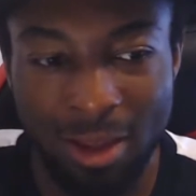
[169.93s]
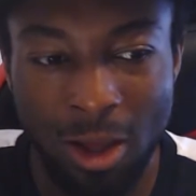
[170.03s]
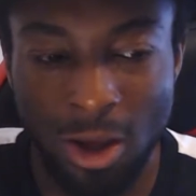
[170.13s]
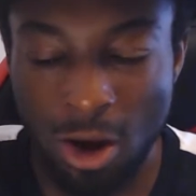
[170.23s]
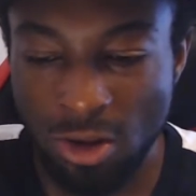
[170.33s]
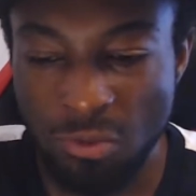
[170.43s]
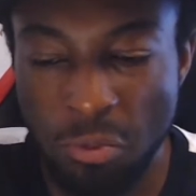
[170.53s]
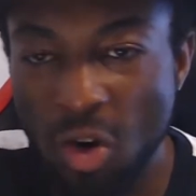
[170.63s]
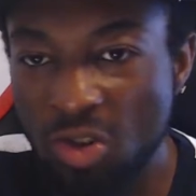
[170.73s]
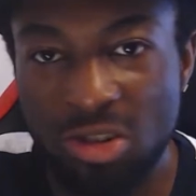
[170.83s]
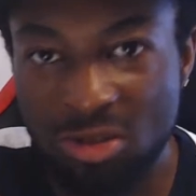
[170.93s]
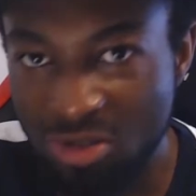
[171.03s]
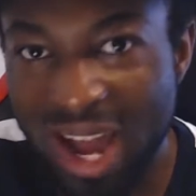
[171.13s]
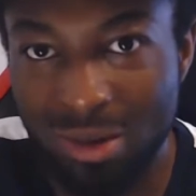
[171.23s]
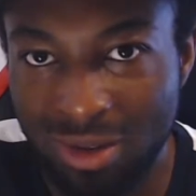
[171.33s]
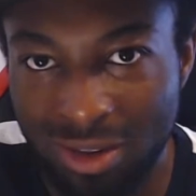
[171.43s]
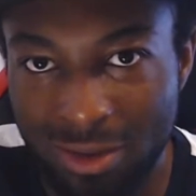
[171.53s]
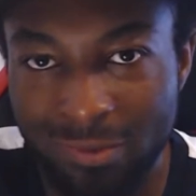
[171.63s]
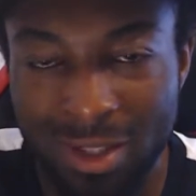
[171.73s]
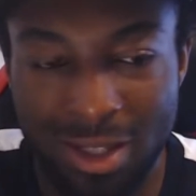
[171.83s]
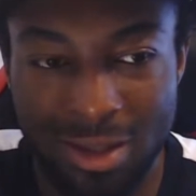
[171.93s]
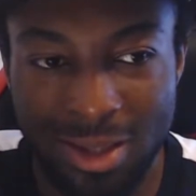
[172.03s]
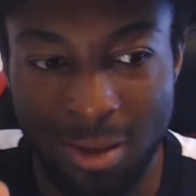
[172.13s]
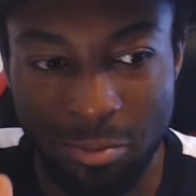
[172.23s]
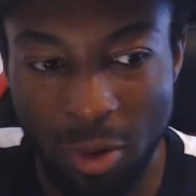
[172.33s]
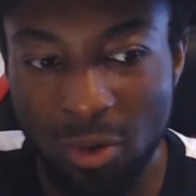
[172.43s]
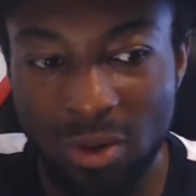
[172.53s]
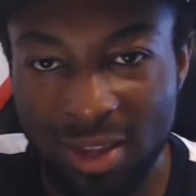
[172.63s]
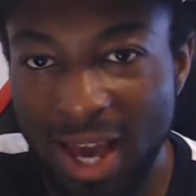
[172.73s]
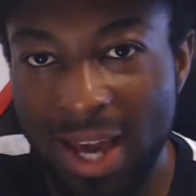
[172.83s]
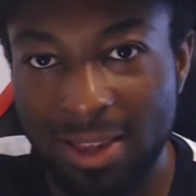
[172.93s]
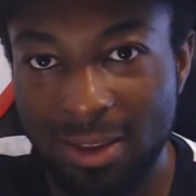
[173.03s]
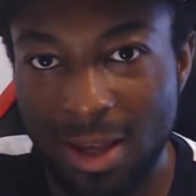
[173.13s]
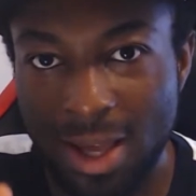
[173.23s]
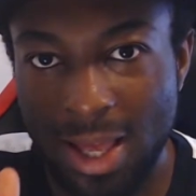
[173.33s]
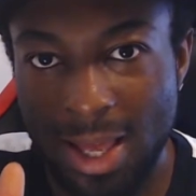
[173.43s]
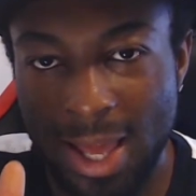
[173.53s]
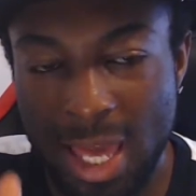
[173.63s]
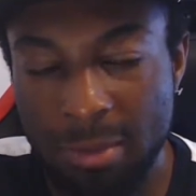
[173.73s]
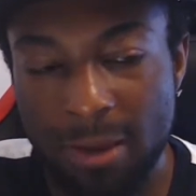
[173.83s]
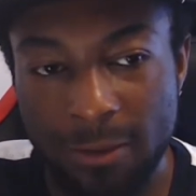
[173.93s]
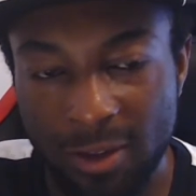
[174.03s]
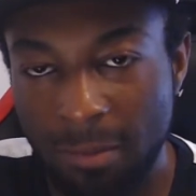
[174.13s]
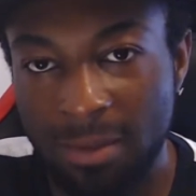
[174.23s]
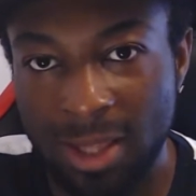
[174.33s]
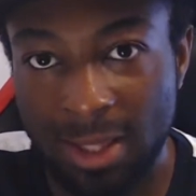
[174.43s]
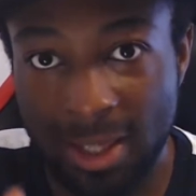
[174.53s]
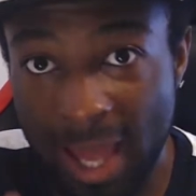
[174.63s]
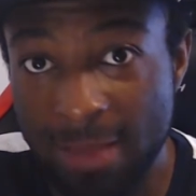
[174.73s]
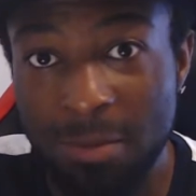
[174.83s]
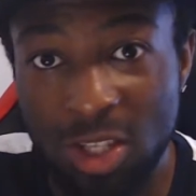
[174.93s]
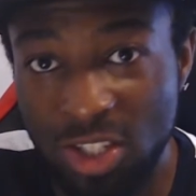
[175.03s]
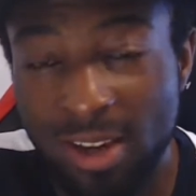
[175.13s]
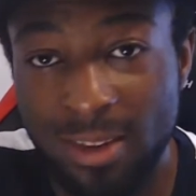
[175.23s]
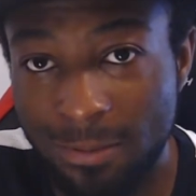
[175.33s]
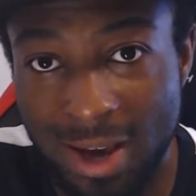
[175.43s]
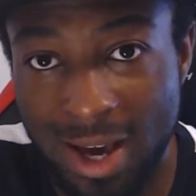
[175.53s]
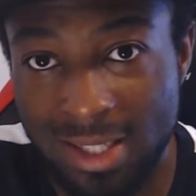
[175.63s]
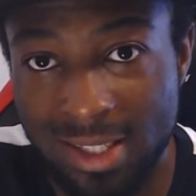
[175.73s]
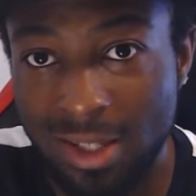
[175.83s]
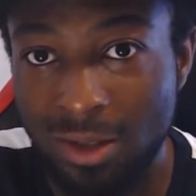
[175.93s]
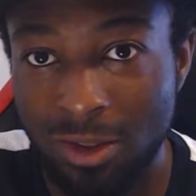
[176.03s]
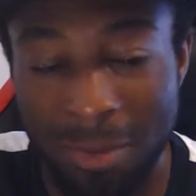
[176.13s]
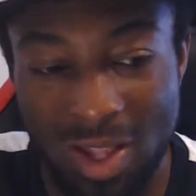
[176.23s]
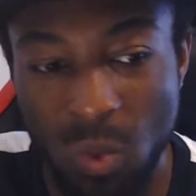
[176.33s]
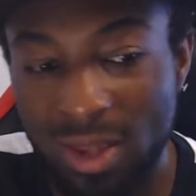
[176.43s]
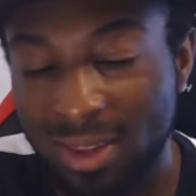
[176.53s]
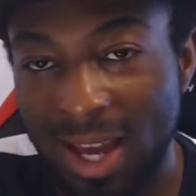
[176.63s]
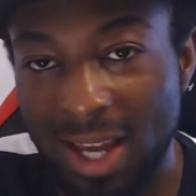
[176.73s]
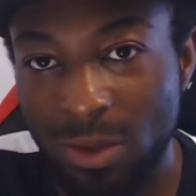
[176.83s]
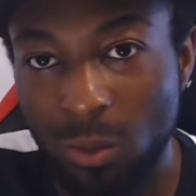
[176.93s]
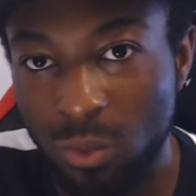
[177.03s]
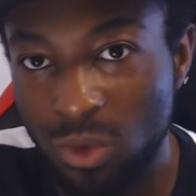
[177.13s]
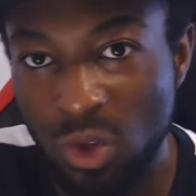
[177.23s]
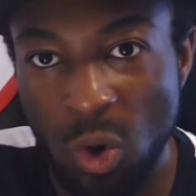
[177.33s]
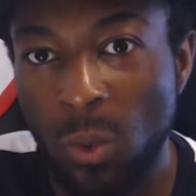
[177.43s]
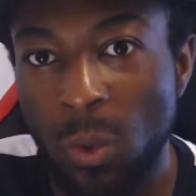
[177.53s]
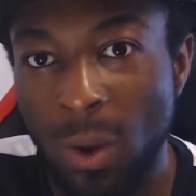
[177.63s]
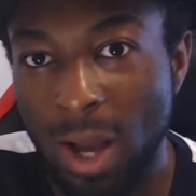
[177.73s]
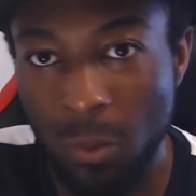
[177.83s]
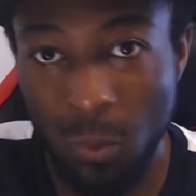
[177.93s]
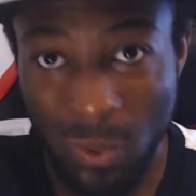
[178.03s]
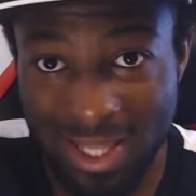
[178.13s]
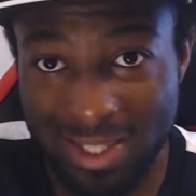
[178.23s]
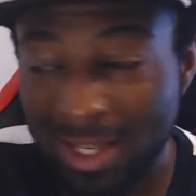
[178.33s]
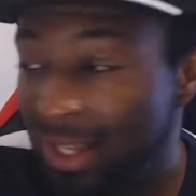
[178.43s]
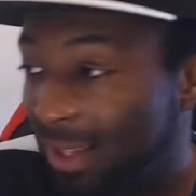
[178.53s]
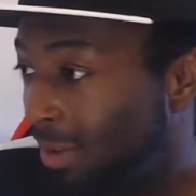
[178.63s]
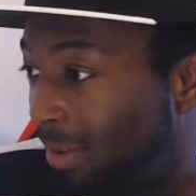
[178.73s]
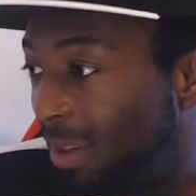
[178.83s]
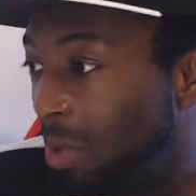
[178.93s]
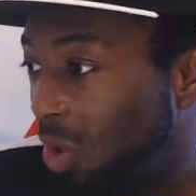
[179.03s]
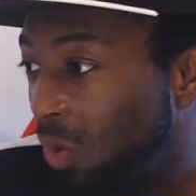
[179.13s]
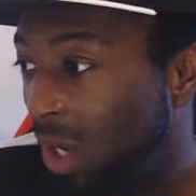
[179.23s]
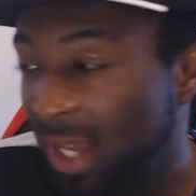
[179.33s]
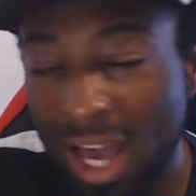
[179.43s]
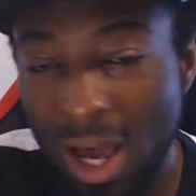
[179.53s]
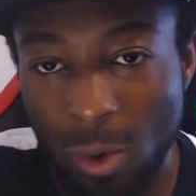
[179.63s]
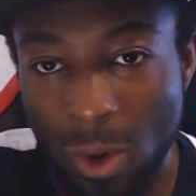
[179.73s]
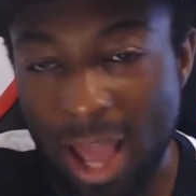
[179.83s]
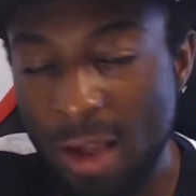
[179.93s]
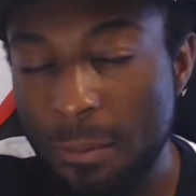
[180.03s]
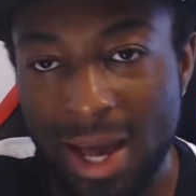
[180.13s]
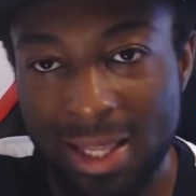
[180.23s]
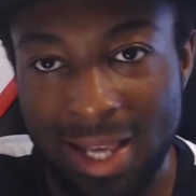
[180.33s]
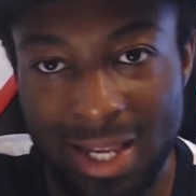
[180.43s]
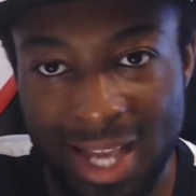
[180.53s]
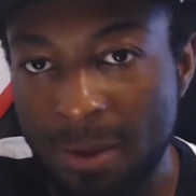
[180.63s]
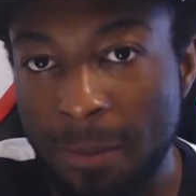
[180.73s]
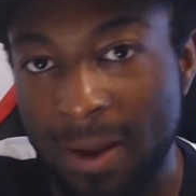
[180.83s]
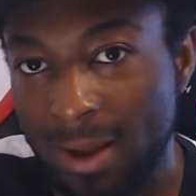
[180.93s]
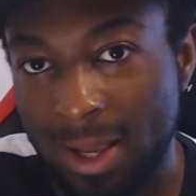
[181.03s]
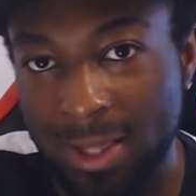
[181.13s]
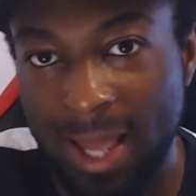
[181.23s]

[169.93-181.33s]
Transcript: on moral grounds, like both sides aiming for something that can be justified no matter what side you go with. Since similar to like how Iron Man and Captain America, they had